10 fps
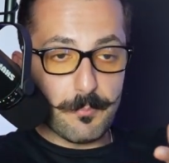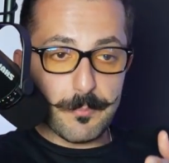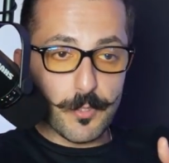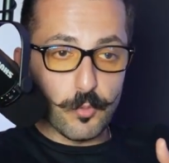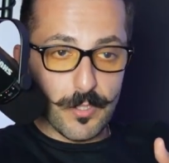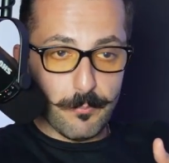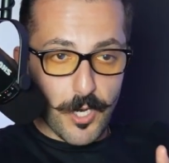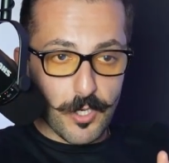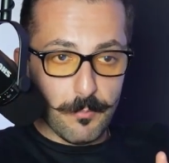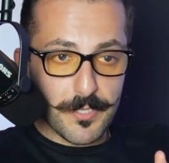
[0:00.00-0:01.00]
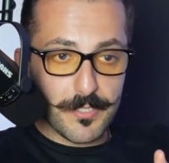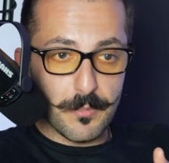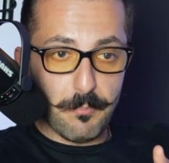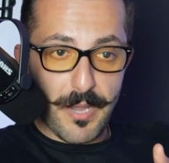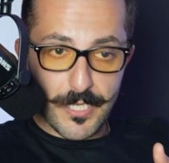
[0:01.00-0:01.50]
People will borrow money
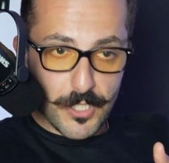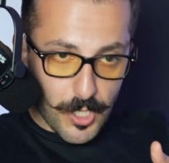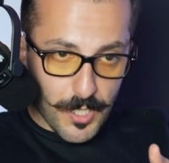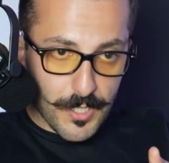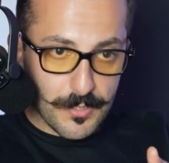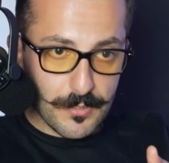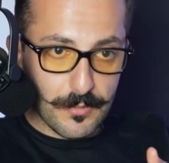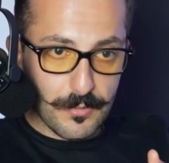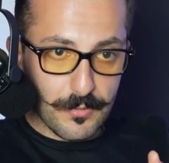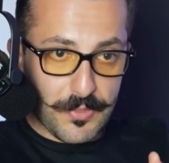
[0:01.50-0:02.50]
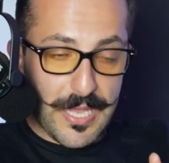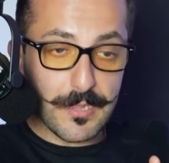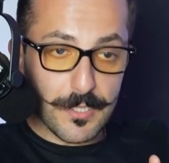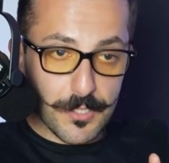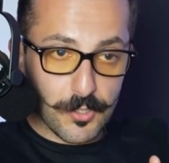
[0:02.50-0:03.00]
to buy a car
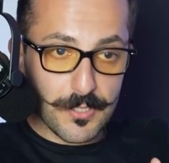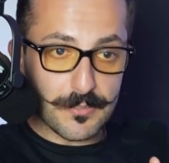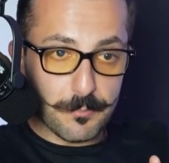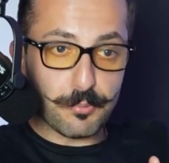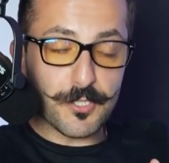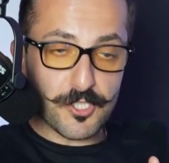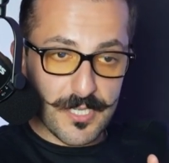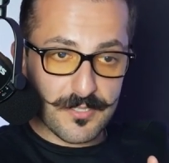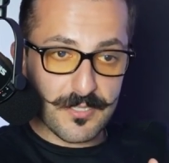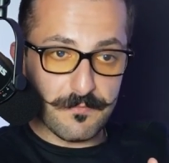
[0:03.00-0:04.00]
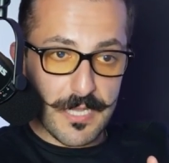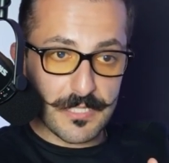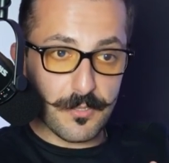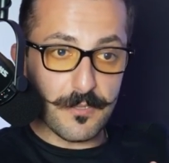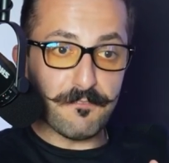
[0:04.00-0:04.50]
that literally depreciates in
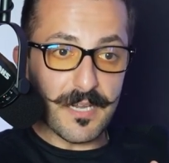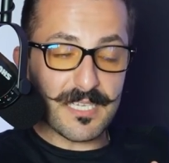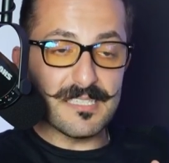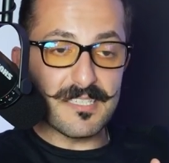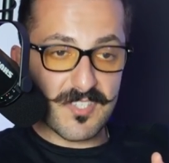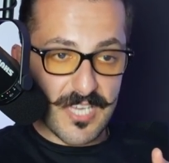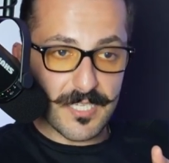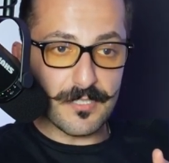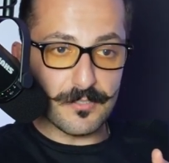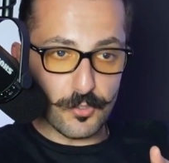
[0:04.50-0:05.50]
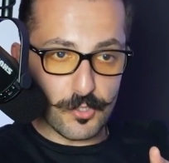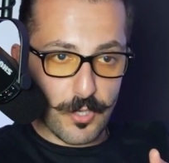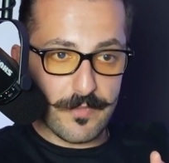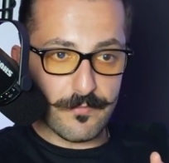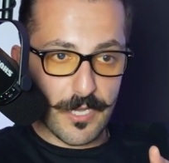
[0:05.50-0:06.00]
value the fucking second you
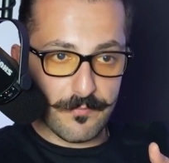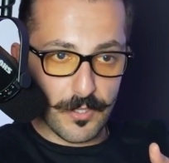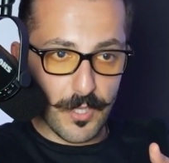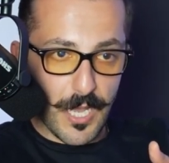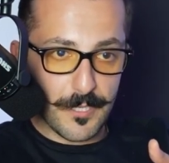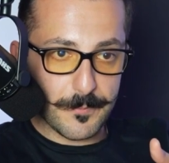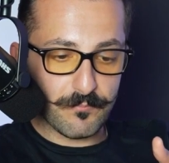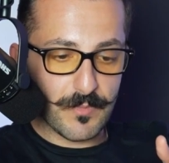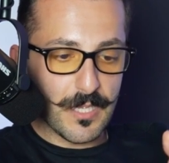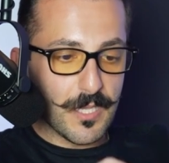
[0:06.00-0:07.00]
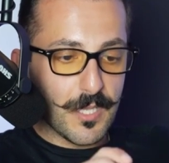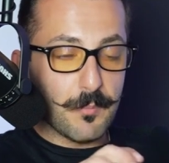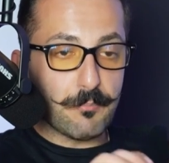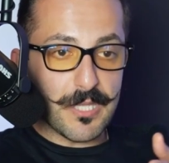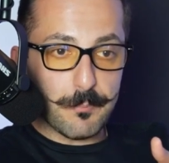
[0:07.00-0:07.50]
drive it off the lot. Yeah.
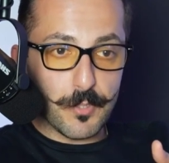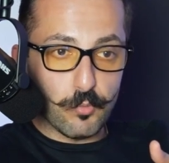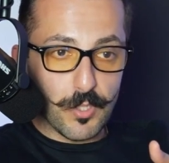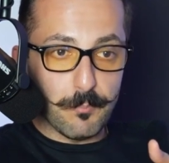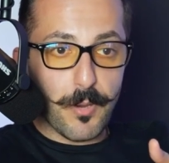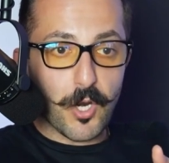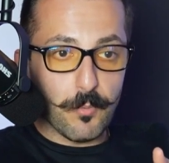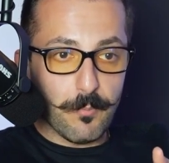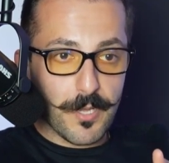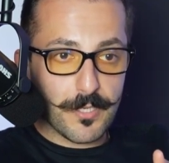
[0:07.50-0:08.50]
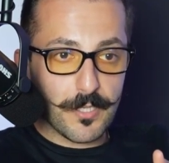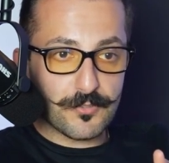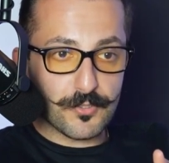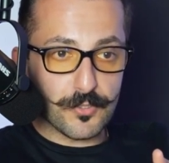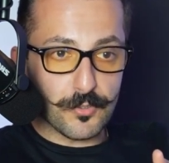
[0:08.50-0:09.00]
People will borrow
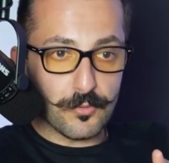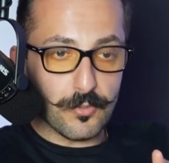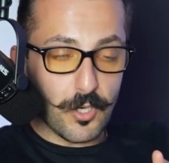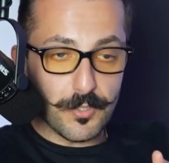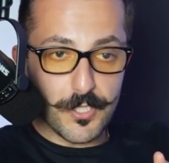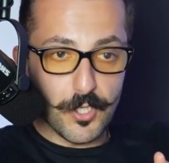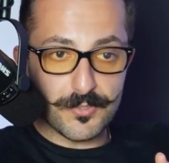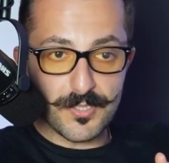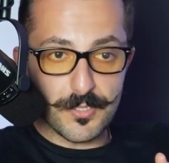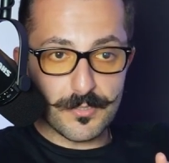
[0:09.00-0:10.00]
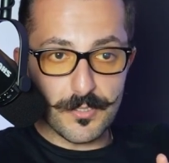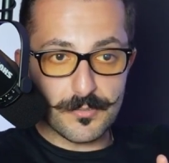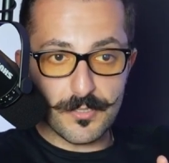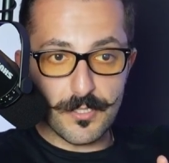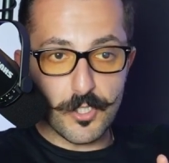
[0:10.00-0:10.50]
money to, oh, you know, to,
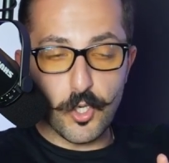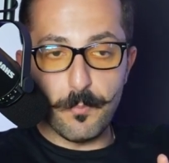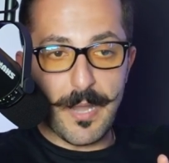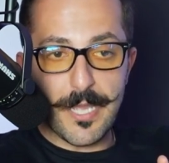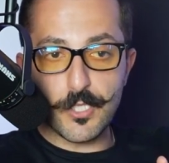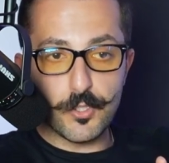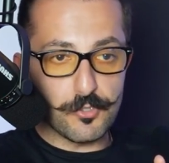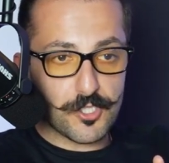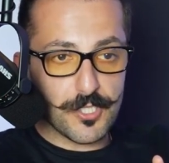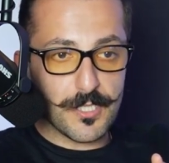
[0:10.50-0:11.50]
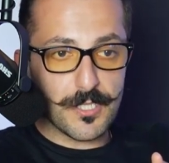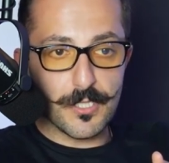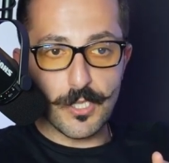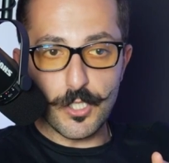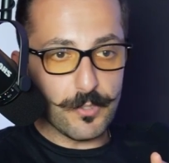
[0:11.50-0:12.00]
to, to go buy
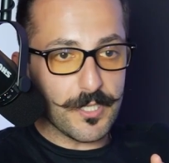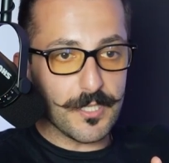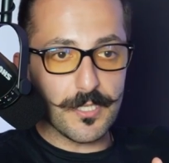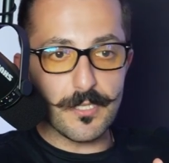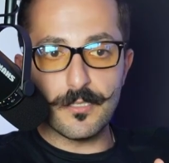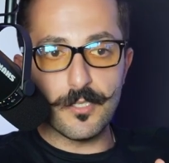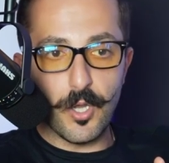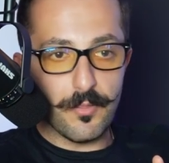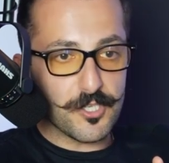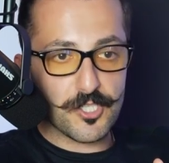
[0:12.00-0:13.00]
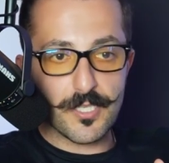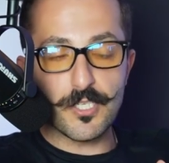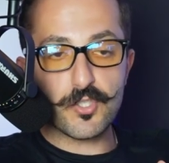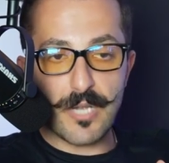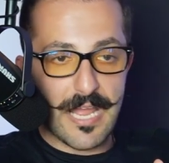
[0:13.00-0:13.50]
Gucci and Louis and all this shit
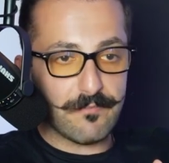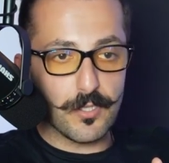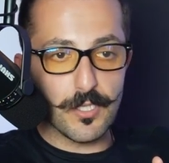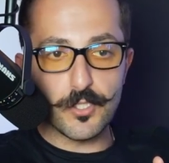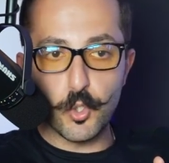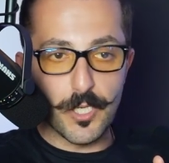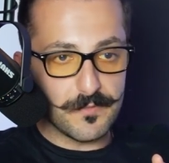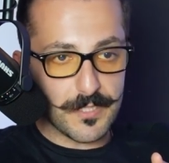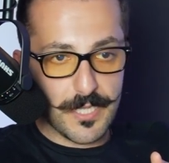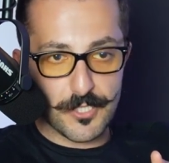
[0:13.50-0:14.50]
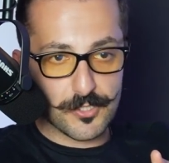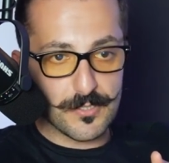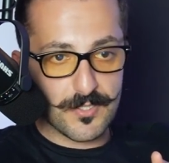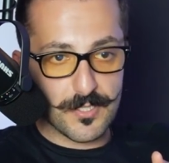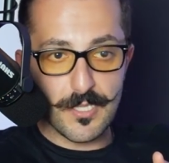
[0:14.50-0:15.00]
and travel and go on
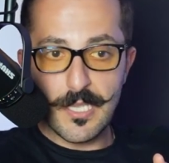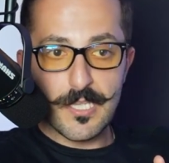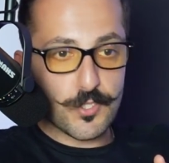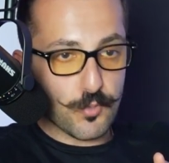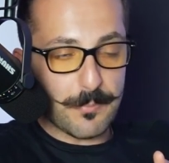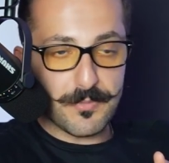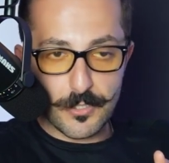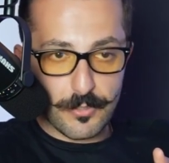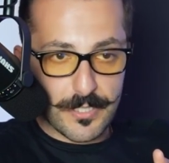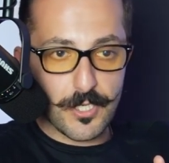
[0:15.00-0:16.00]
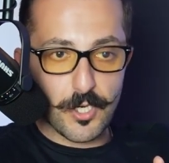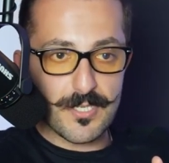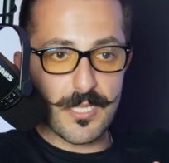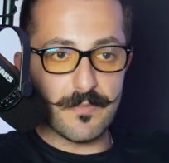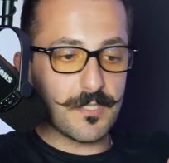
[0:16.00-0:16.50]
vacations and yep. swap their credit
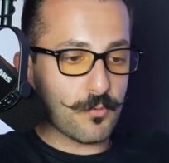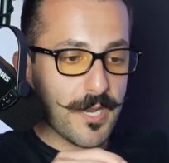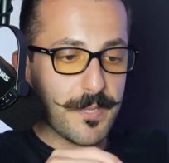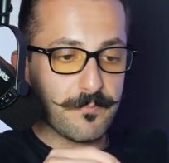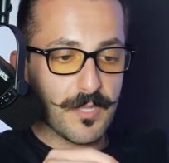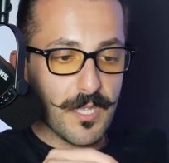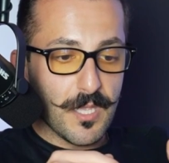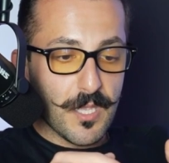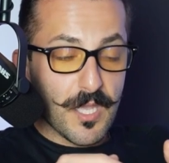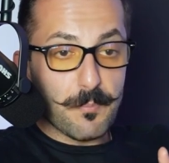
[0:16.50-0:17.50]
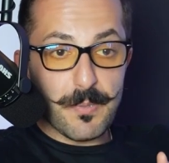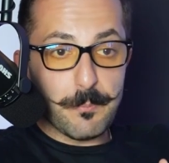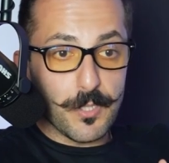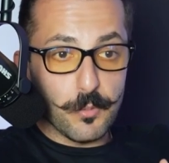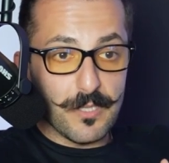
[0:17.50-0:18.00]
cards left and right. Yeah.
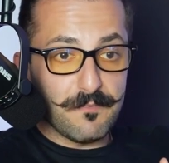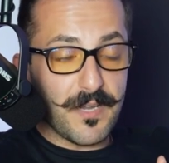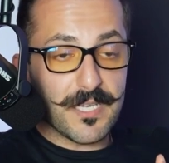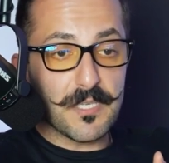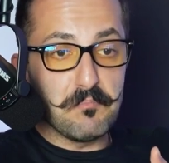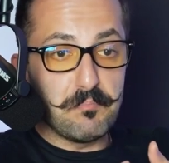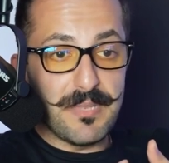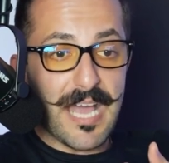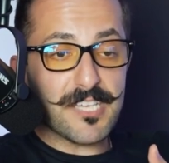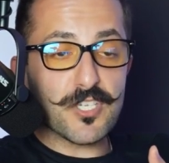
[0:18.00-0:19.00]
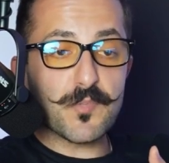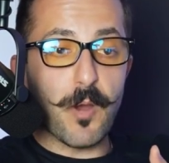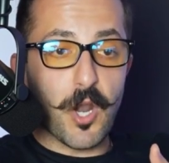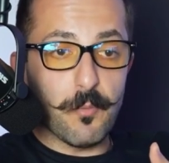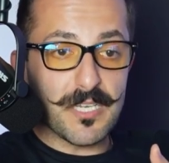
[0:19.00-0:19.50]
People will fucking not just
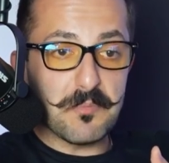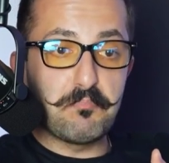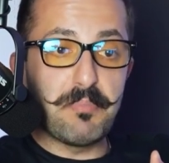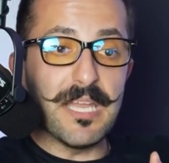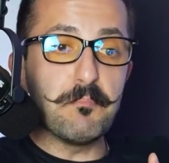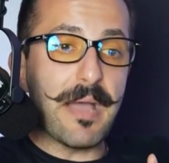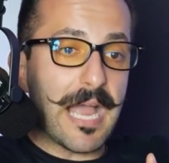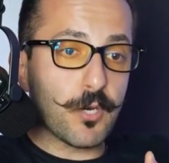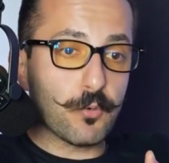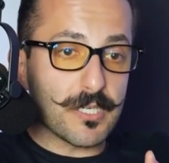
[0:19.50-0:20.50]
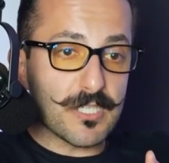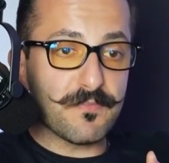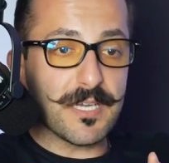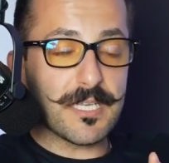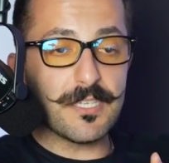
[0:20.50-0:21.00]
borrow money, bend backwards,
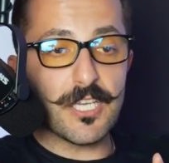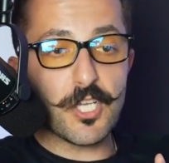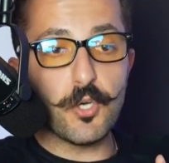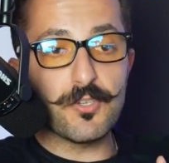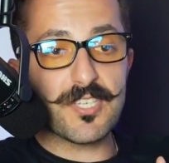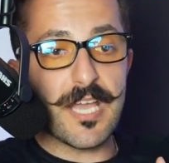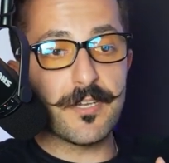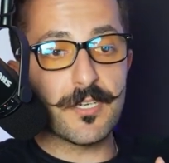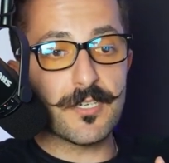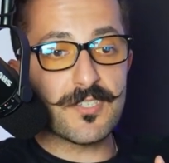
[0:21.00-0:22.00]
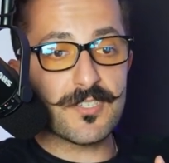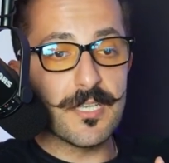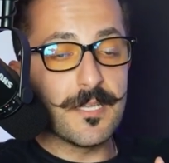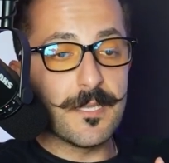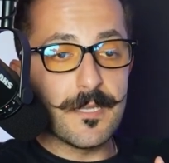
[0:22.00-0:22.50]
fucking get cosigners.